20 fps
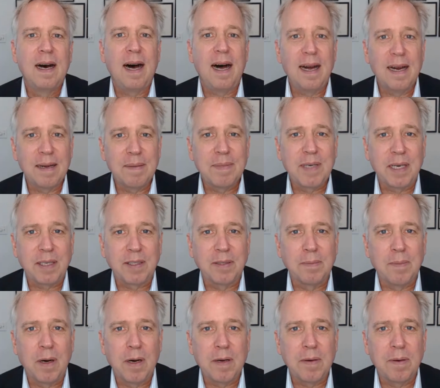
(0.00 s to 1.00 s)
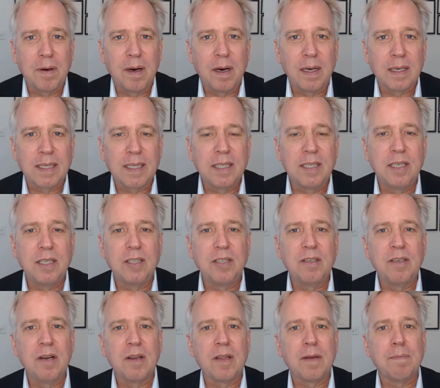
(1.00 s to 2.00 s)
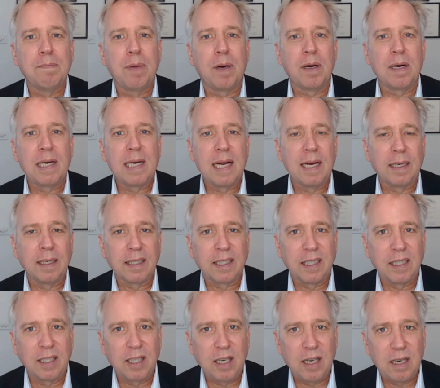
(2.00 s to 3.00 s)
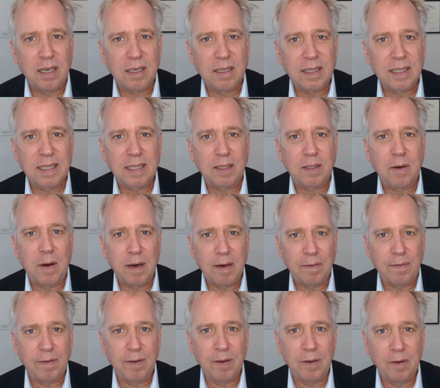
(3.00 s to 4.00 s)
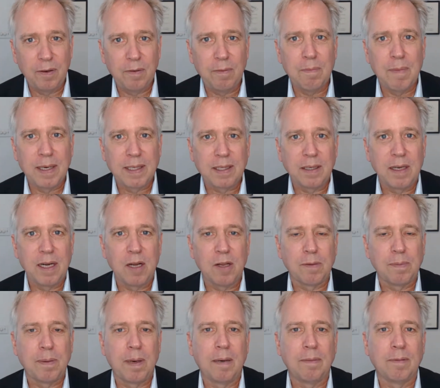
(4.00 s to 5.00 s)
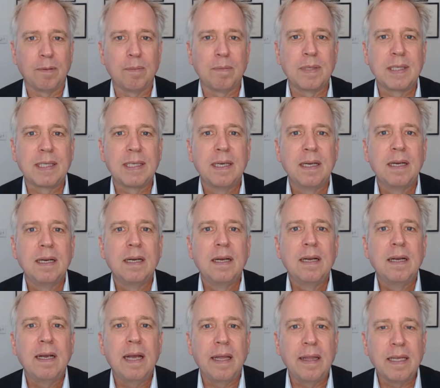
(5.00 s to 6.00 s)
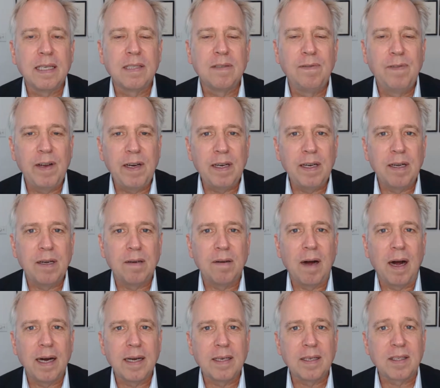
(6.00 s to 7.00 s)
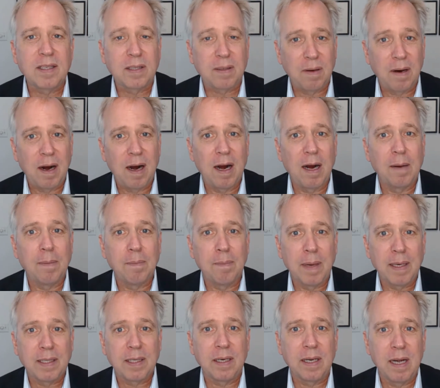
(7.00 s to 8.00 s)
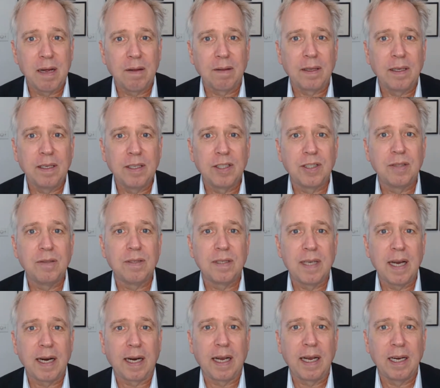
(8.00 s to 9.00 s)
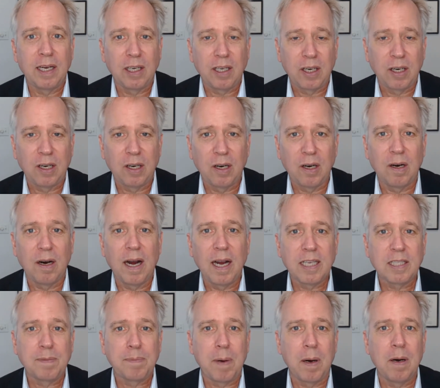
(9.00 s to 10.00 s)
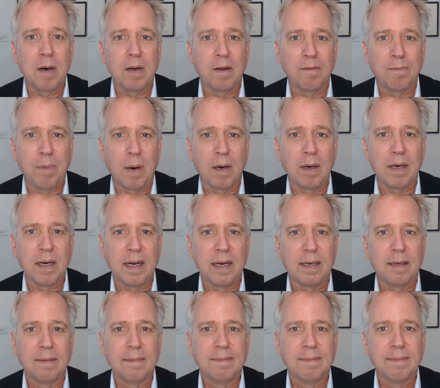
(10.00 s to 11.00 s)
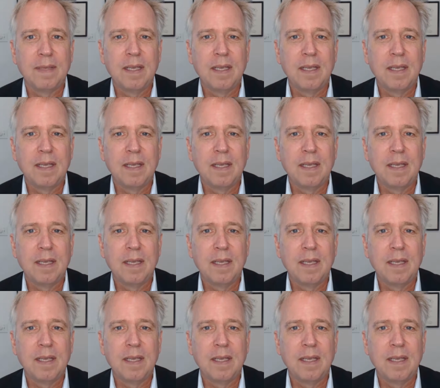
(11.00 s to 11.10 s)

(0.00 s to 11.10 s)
Hi, I'm Dr. Marty Ross. Did you know that Bartonella can cause quite a few mental health problems? In this video, I describe mental health issues that can occur as part of Bartonella.